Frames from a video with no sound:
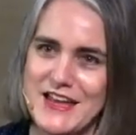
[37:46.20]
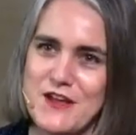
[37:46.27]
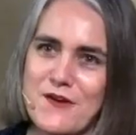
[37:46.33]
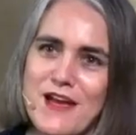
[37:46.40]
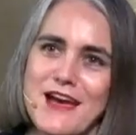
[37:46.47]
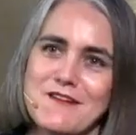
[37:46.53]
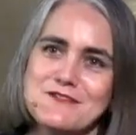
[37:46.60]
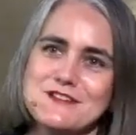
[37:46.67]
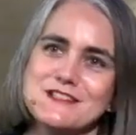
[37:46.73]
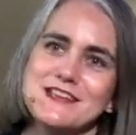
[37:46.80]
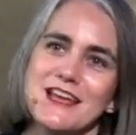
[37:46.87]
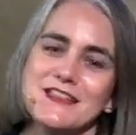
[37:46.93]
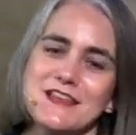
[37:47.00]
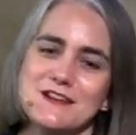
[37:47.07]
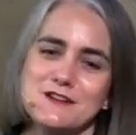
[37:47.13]
Now, I have to
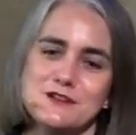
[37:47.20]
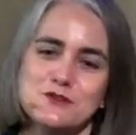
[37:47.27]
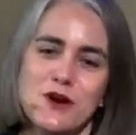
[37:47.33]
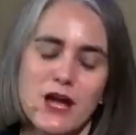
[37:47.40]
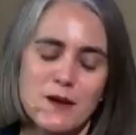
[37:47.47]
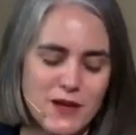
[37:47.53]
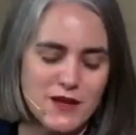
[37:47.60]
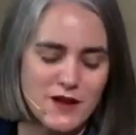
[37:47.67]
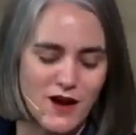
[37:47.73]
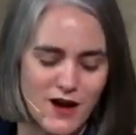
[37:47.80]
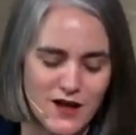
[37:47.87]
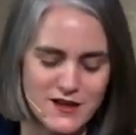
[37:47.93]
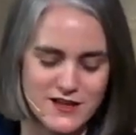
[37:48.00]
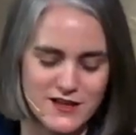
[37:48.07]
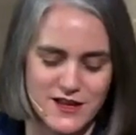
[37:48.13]
say that describing
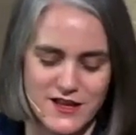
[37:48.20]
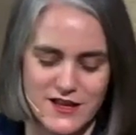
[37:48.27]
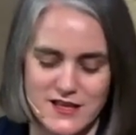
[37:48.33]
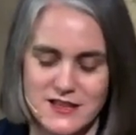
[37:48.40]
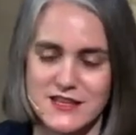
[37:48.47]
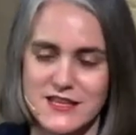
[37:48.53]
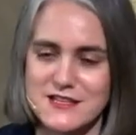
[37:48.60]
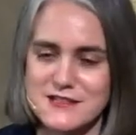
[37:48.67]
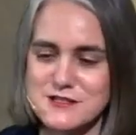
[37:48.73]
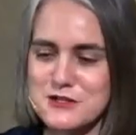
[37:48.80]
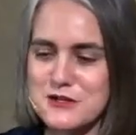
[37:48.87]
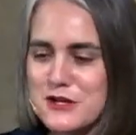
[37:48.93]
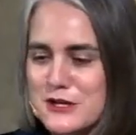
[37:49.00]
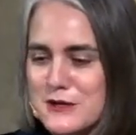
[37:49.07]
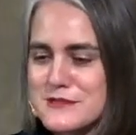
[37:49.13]
Hanukkah in these
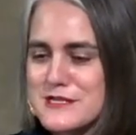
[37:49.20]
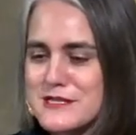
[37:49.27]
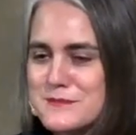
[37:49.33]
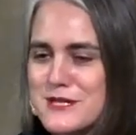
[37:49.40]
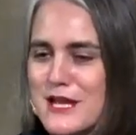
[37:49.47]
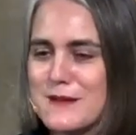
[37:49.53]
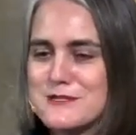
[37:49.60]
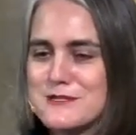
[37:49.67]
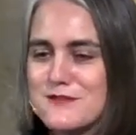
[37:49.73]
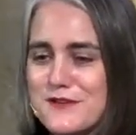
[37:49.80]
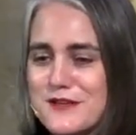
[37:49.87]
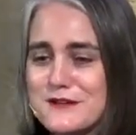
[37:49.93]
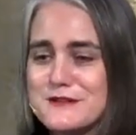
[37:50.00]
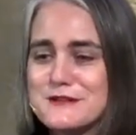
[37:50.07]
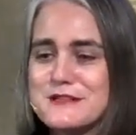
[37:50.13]
terms sometimes
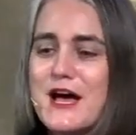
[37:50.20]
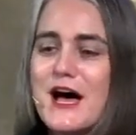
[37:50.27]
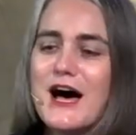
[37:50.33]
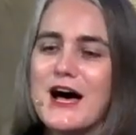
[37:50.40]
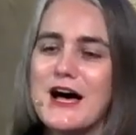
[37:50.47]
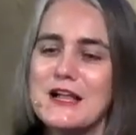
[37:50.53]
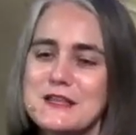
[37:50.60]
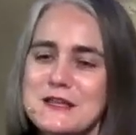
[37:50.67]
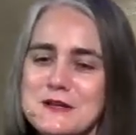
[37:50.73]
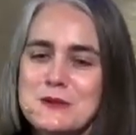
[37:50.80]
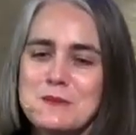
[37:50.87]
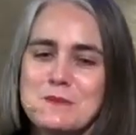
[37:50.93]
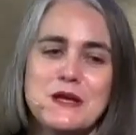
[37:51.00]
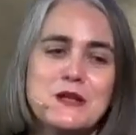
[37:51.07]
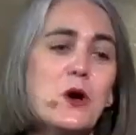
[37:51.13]
feels a little
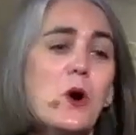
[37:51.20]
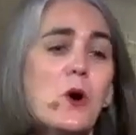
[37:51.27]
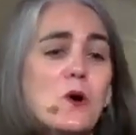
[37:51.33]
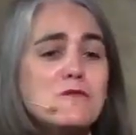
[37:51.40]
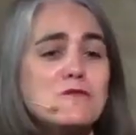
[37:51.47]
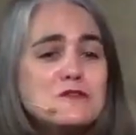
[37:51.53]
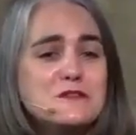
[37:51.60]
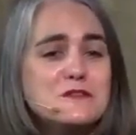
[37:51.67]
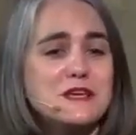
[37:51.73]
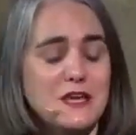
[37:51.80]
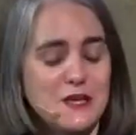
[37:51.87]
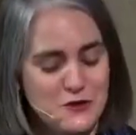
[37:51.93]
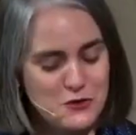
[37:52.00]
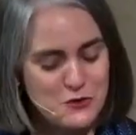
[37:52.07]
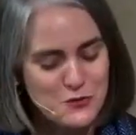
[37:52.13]
bit overly
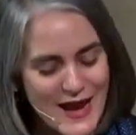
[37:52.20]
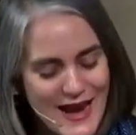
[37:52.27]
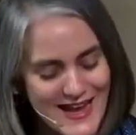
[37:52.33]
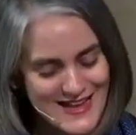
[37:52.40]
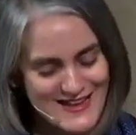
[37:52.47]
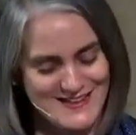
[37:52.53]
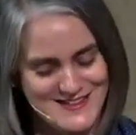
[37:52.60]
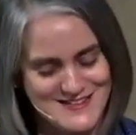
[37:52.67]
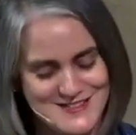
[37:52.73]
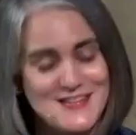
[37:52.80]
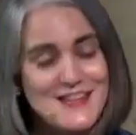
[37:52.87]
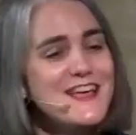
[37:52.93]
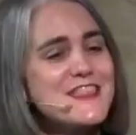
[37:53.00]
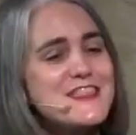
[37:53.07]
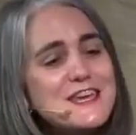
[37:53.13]
grand.
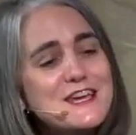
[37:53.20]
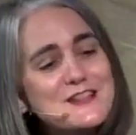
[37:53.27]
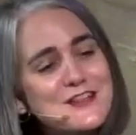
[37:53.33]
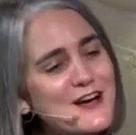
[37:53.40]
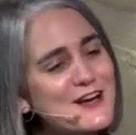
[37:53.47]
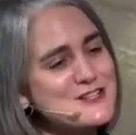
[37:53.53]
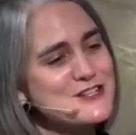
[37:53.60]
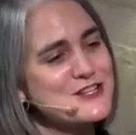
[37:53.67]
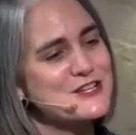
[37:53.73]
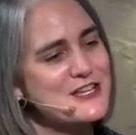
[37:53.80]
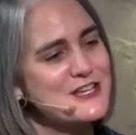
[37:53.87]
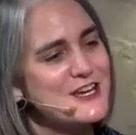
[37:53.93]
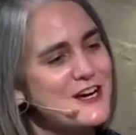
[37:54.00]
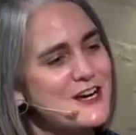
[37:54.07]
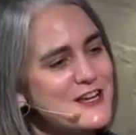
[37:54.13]

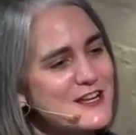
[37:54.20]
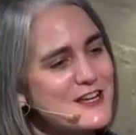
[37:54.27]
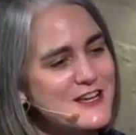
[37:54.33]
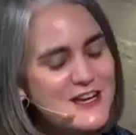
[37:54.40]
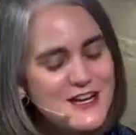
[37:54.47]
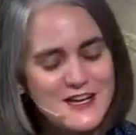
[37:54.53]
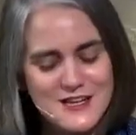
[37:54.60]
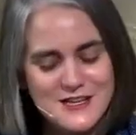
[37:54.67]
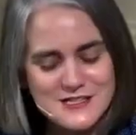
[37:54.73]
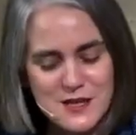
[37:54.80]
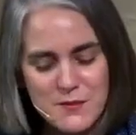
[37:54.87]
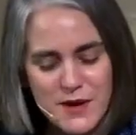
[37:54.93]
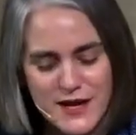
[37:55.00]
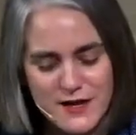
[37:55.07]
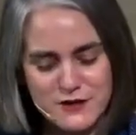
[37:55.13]
Theologically, Hanukkah is a
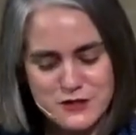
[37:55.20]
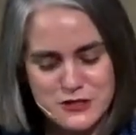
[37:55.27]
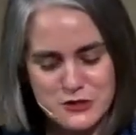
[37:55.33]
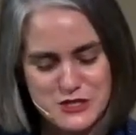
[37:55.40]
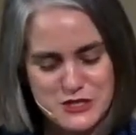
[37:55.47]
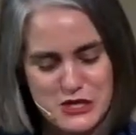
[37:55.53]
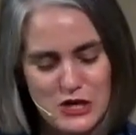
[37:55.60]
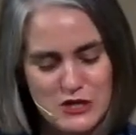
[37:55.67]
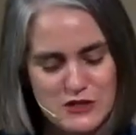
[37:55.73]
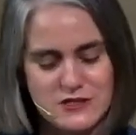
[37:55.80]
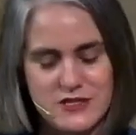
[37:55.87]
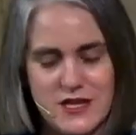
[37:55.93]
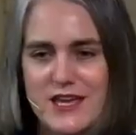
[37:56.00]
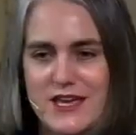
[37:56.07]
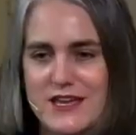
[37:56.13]
minor Jewish
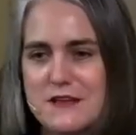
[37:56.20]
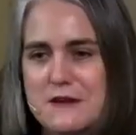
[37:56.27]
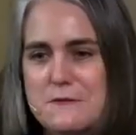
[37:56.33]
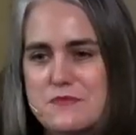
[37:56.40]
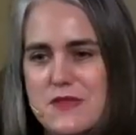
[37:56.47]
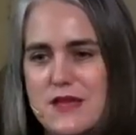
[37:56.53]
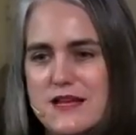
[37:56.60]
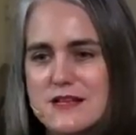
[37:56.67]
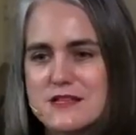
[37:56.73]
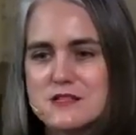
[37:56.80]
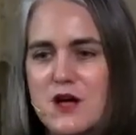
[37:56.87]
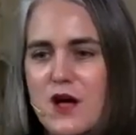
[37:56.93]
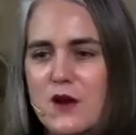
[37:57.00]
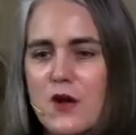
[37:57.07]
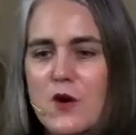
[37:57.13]
holiday. It's
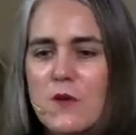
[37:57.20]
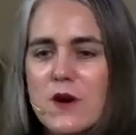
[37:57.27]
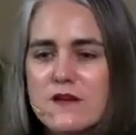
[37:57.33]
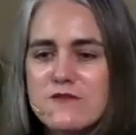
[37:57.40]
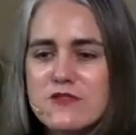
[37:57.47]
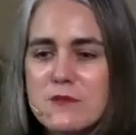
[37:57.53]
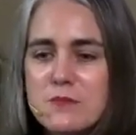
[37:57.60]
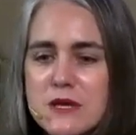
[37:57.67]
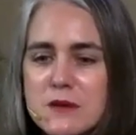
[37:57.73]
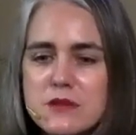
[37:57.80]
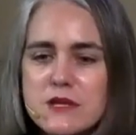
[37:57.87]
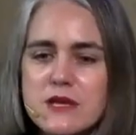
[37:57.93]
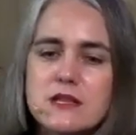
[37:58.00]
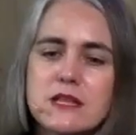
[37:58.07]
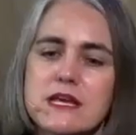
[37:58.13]
not one of the
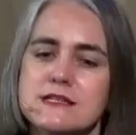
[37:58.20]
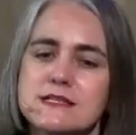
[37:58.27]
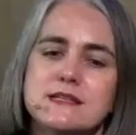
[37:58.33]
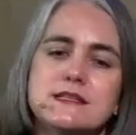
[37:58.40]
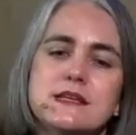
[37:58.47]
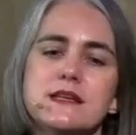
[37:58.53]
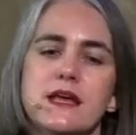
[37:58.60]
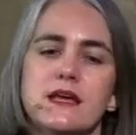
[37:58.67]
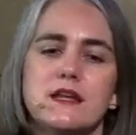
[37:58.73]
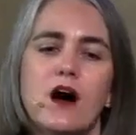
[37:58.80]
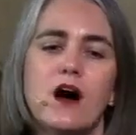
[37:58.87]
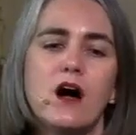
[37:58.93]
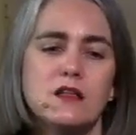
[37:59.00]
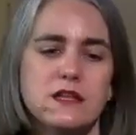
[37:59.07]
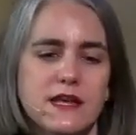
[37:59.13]
biblically designated
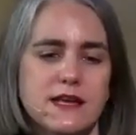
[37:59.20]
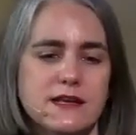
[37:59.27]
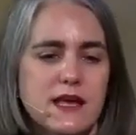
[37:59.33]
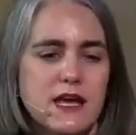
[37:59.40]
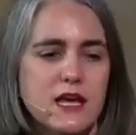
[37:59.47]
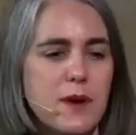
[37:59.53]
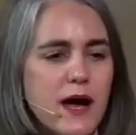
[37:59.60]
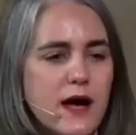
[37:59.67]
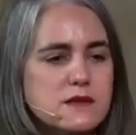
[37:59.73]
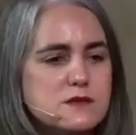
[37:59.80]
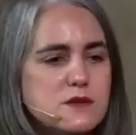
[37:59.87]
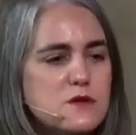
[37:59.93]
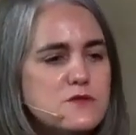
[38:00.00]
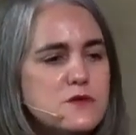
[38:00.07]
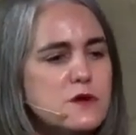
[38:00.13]
holidays like
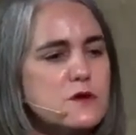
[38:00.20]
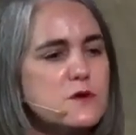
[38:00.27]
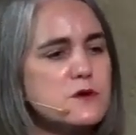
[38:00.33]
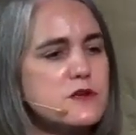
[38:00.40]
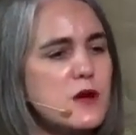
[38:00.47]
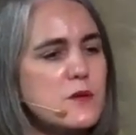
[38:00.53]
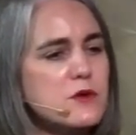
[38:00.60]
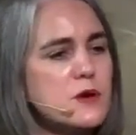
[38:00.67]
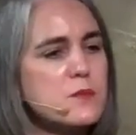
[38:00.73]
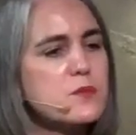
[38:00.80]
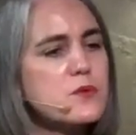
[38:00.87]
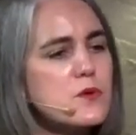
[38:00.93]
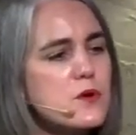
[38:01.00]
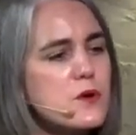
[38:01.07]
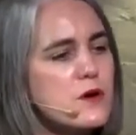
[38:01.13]
Passover or Yom
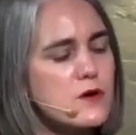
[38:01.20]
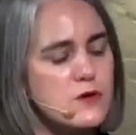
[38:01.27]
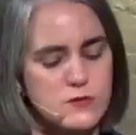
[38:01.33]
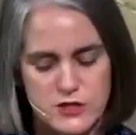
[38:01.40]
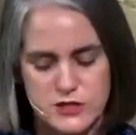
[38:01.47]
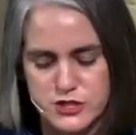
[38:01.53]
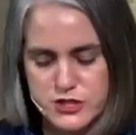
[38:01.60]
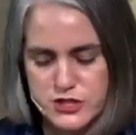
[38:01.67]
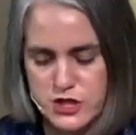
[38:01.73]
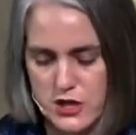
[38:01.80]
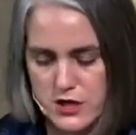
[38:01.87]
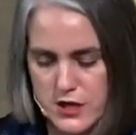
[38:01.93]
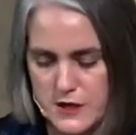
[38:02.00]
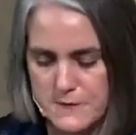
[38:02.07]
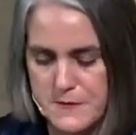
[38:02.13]
Kippur or Rosh
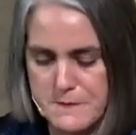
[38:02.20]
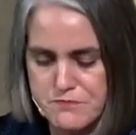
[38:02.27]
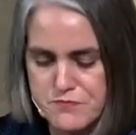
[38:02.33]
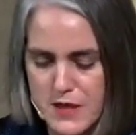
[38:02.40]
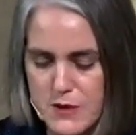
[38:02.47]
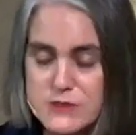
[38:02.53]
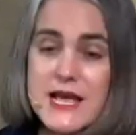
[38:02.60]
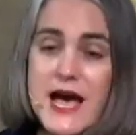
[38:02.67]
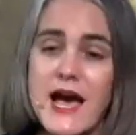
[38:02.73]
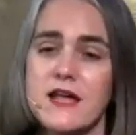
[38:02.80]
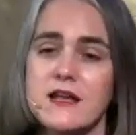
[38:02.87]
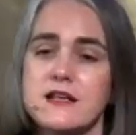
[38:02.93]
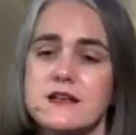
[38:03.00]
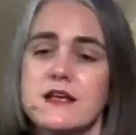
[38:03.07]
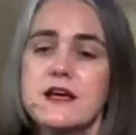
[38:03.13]
Hashanah. It was
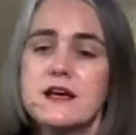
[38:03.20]
added